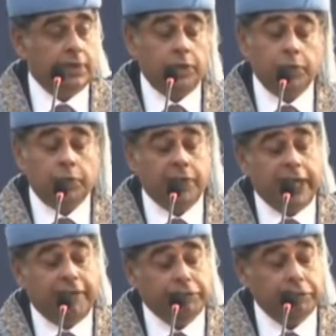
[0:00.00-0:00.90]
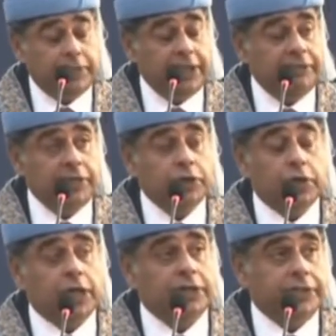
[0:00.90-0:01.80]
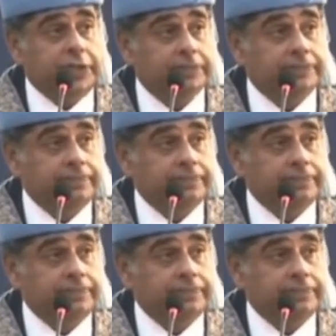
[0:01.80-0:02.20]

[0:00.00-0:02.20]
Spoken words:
You will have to believe in your country.